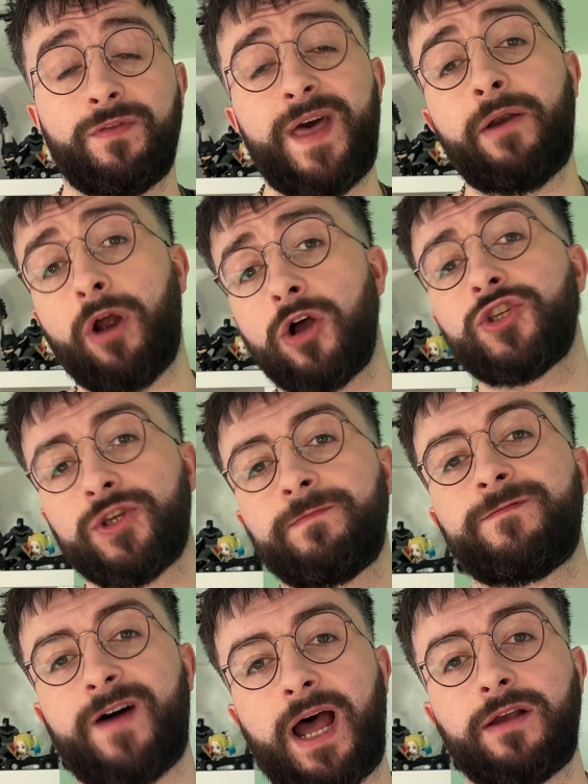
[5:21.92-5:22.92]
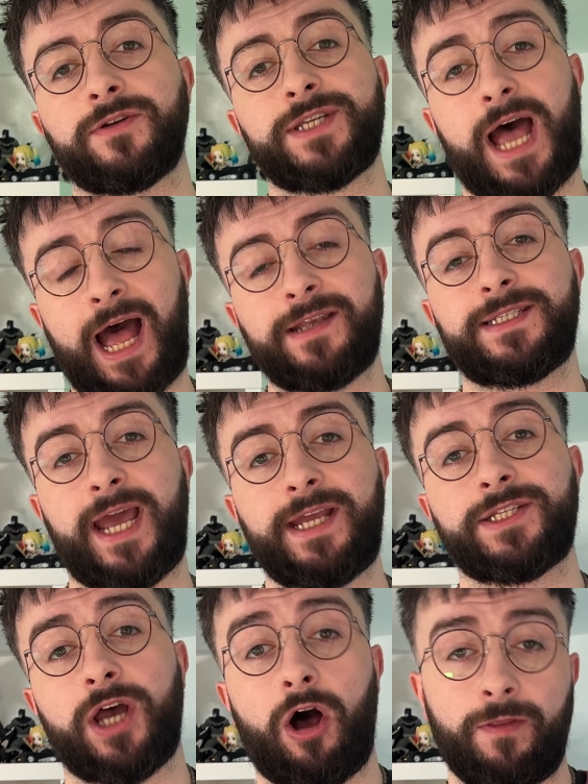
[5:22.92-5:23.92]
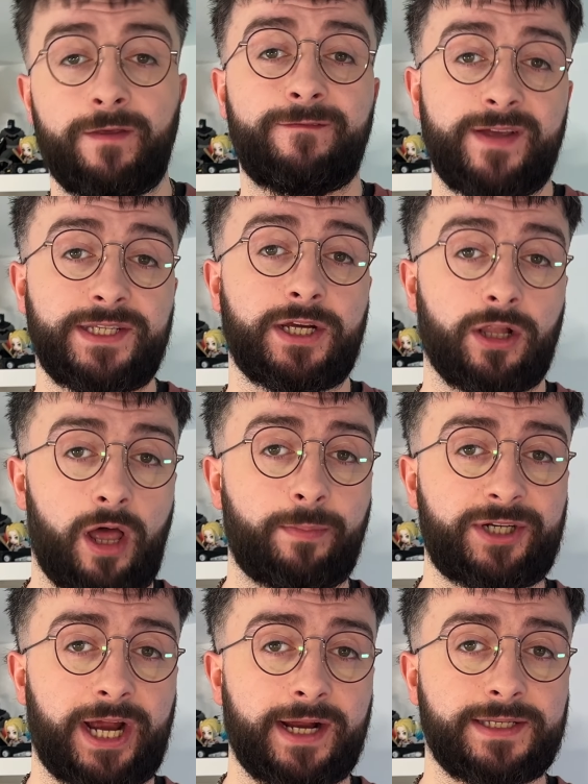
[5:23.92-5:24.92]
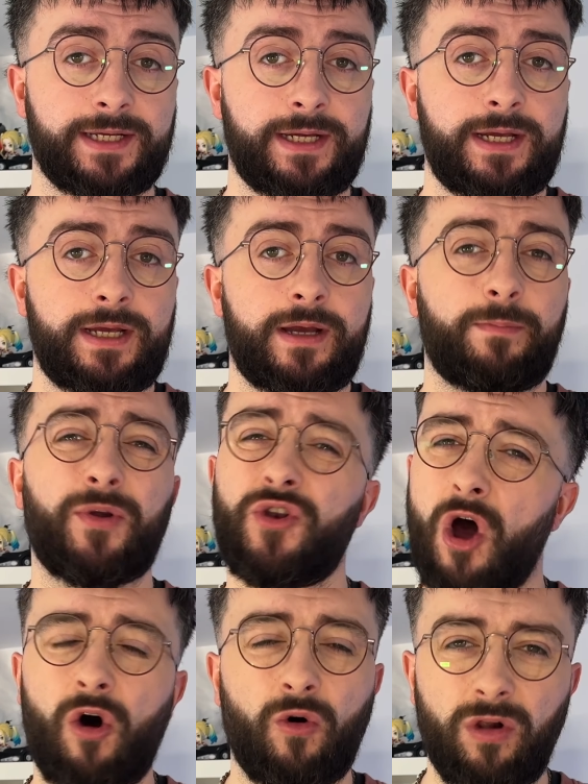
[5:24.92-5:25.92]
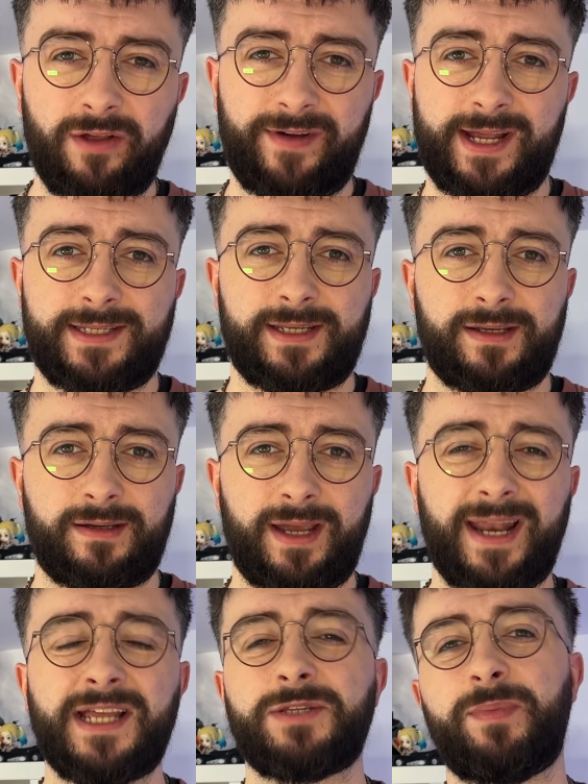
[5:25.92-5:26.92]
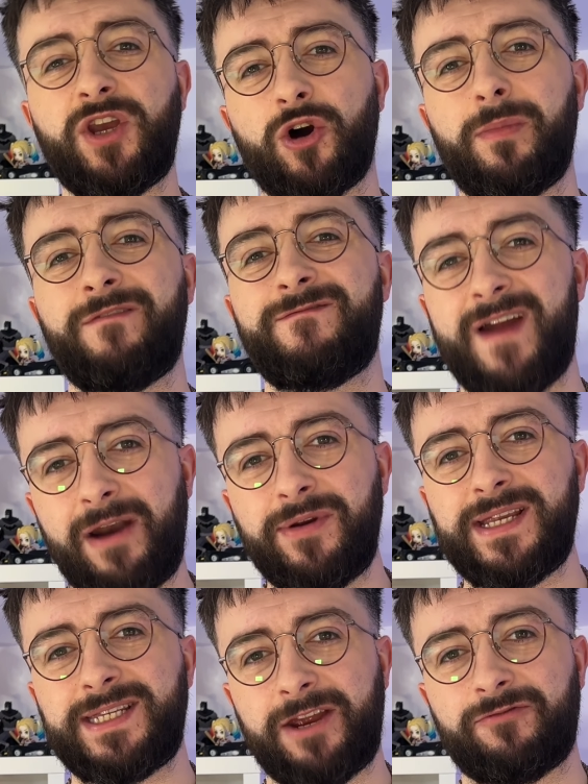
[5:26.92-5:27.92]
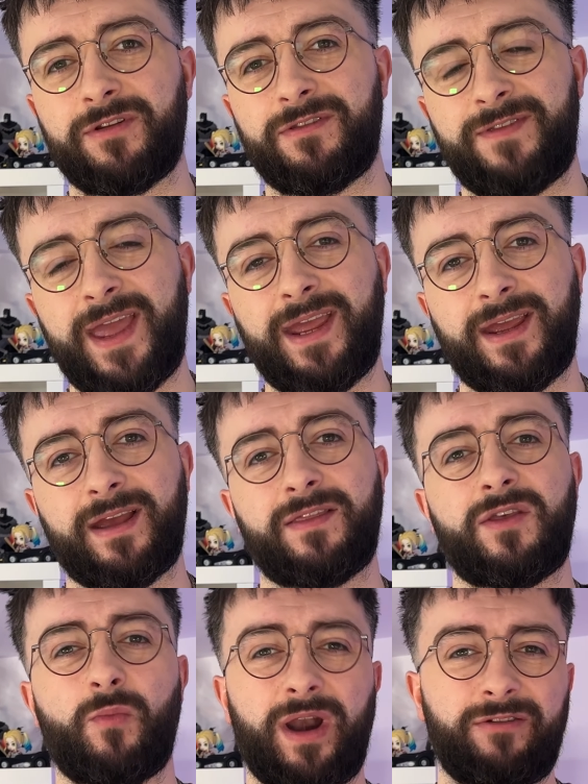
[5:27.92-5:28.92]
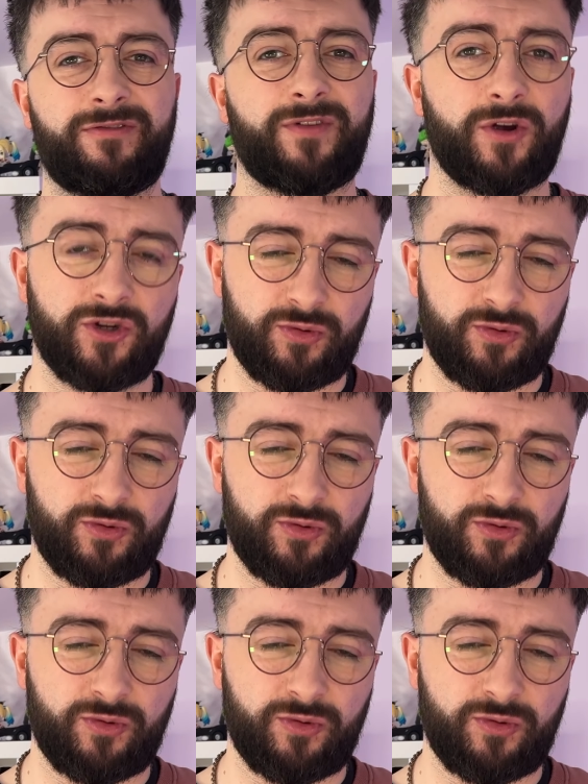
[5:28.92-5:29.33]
there are some files and data on the physical object, but not all of it. And it's become a very different thing than when it first